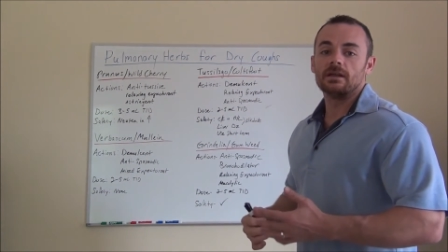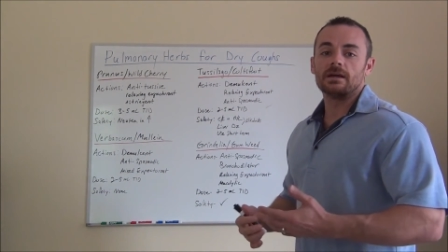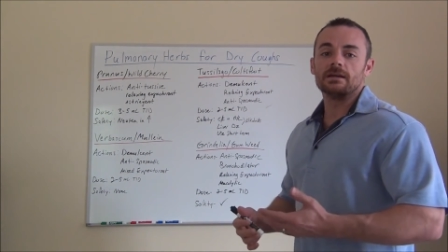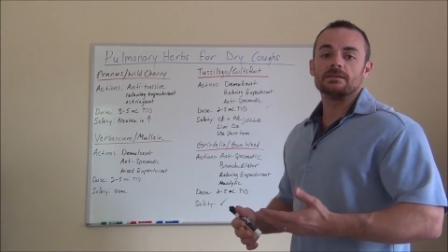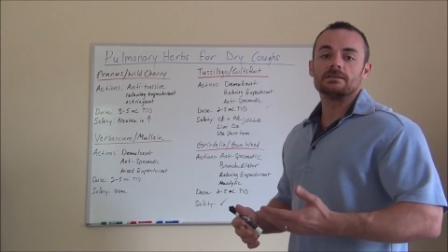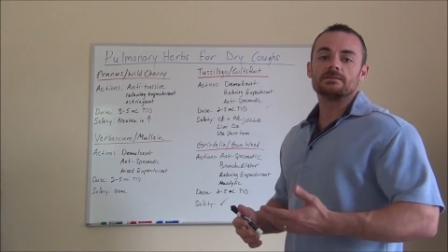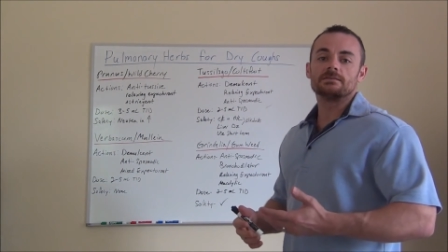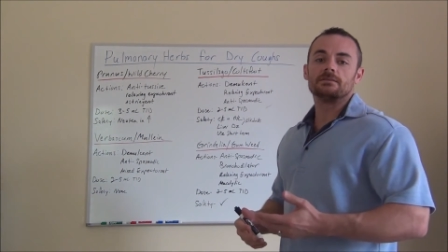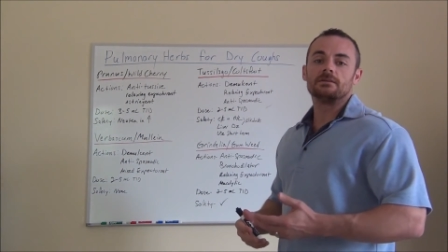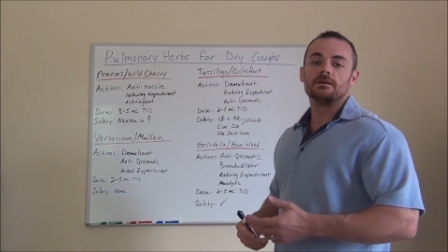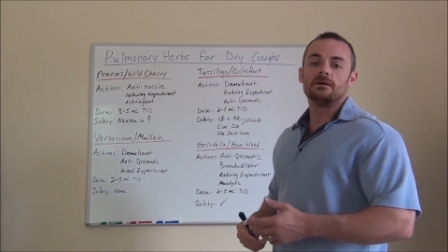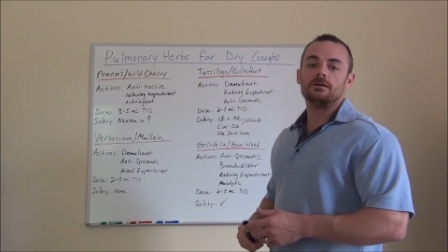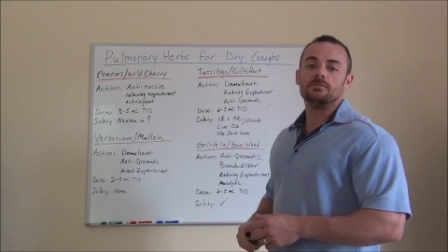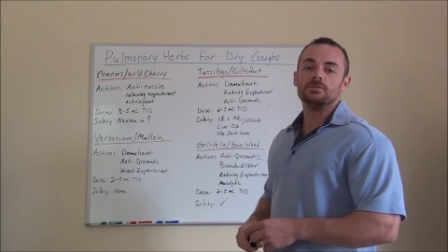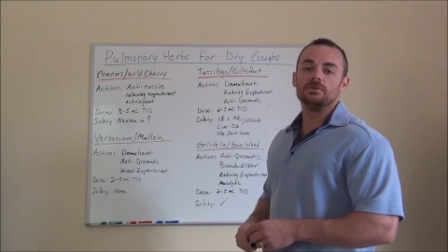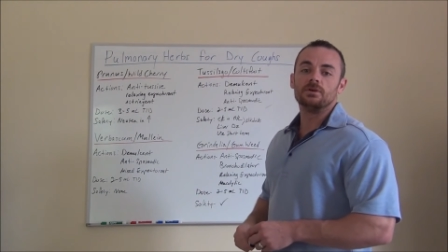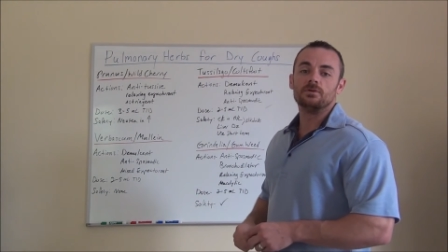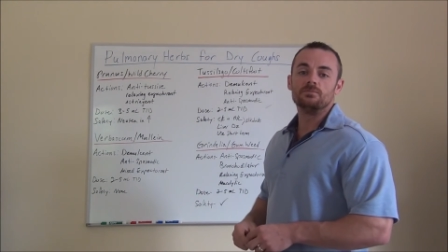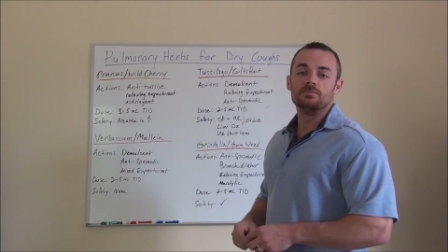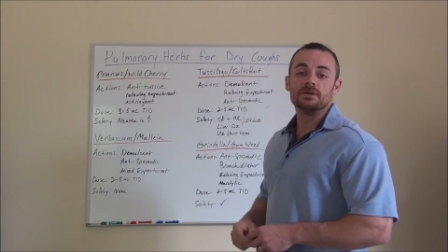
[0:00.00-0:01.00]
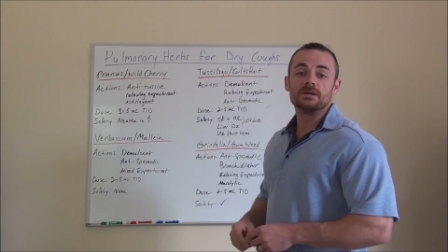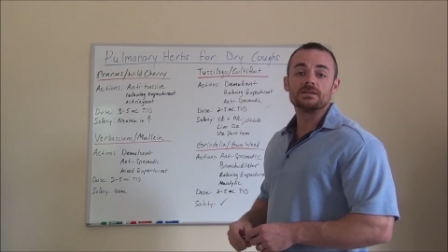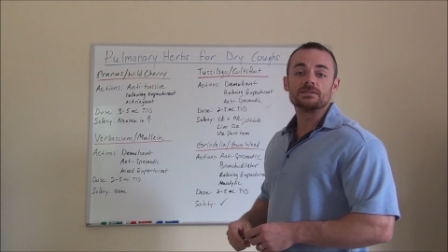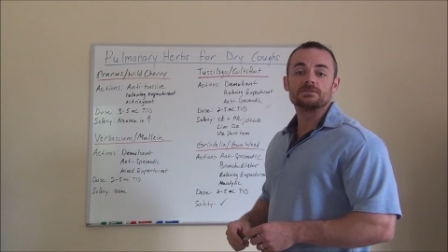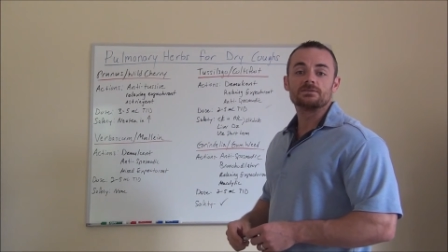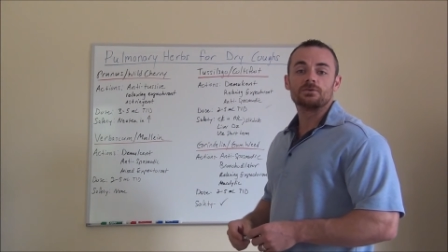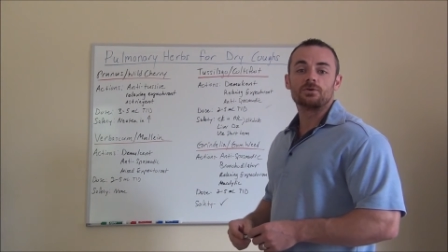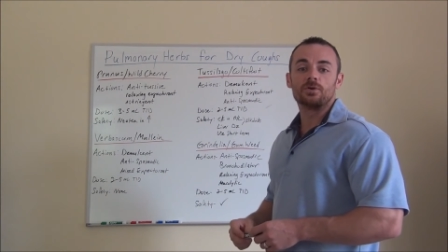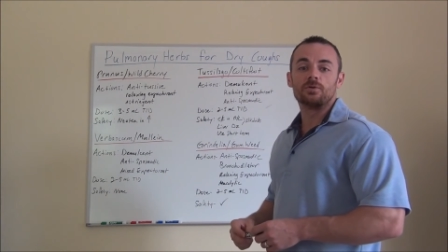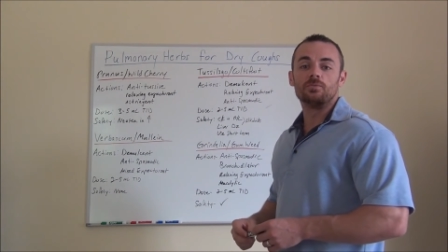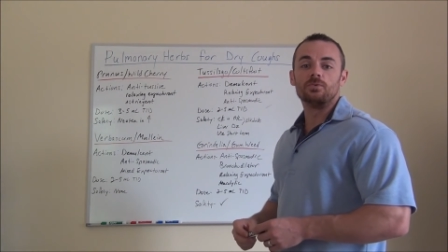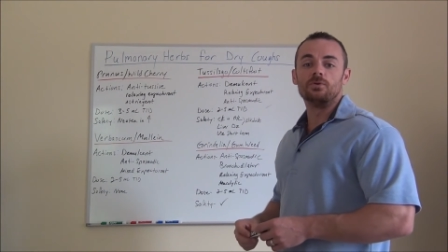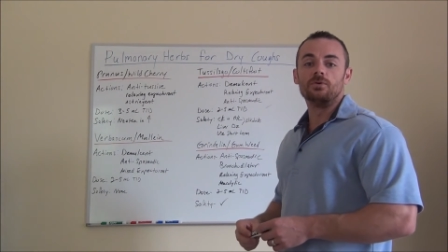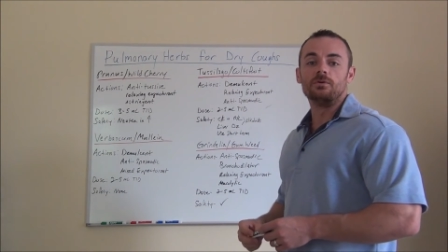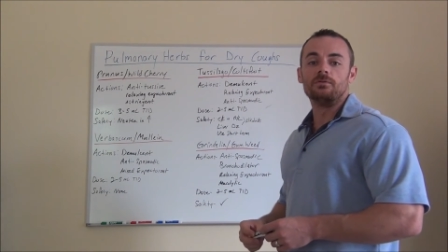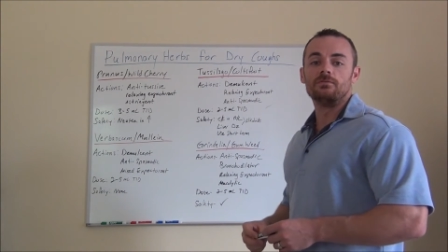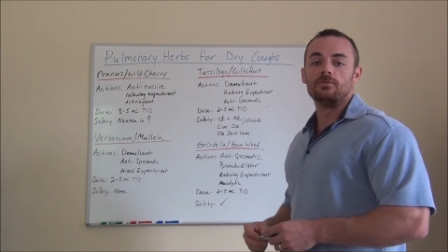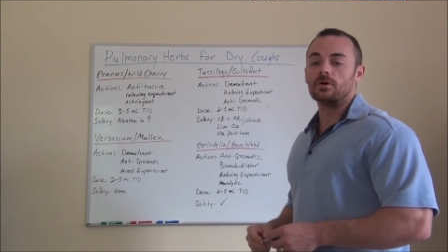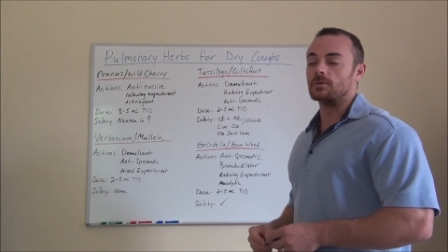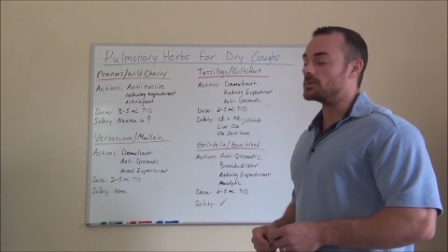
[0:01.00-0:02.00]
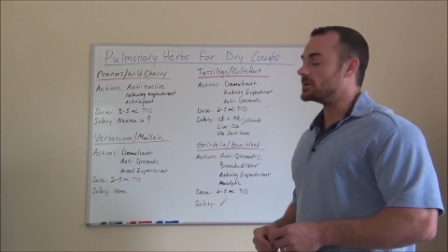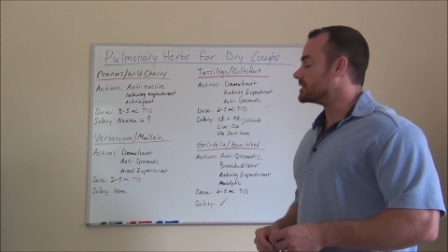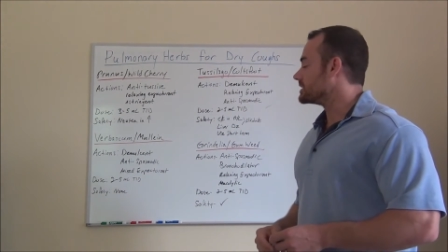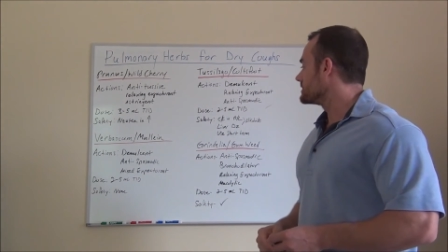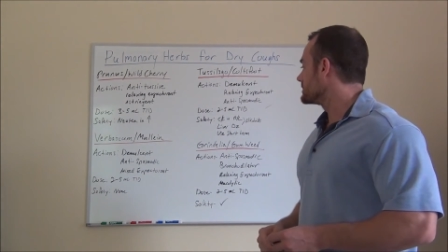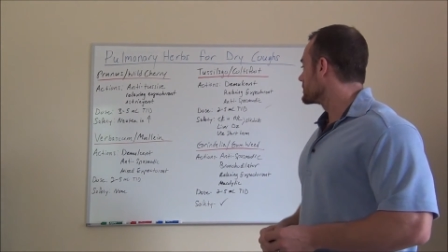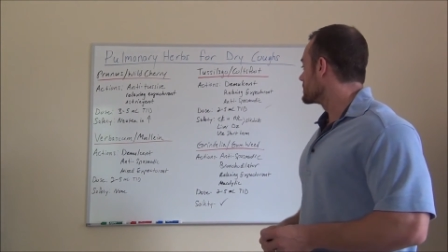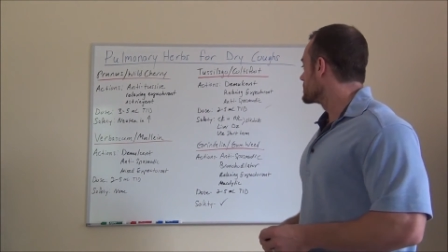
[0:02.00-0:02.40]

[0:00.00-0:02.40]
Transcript: nice, mixed herbal formula for